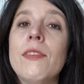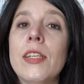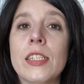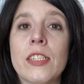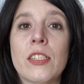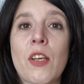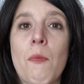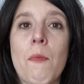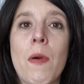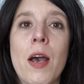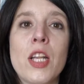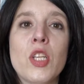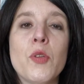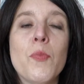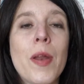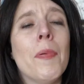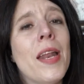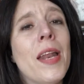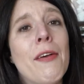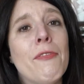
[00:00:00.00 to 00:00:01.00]
so much.
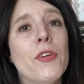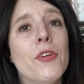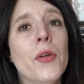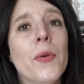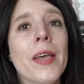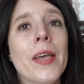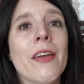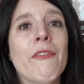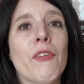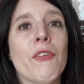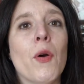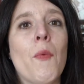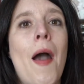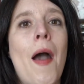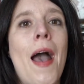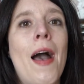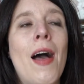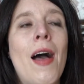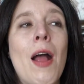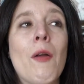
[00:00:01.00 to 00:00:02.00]
But after doing it for a
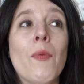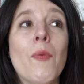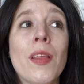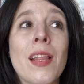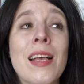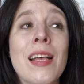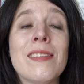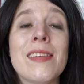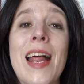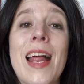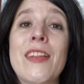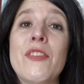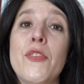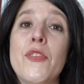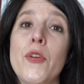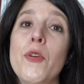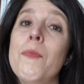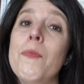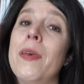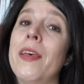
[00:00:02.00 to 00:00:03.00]
while, I realized that I
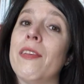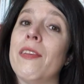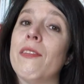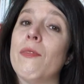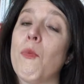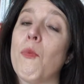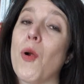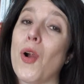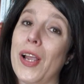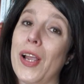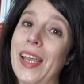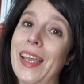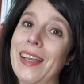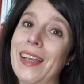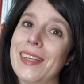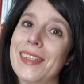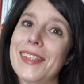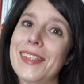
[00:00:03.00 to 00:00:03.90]
do miss working.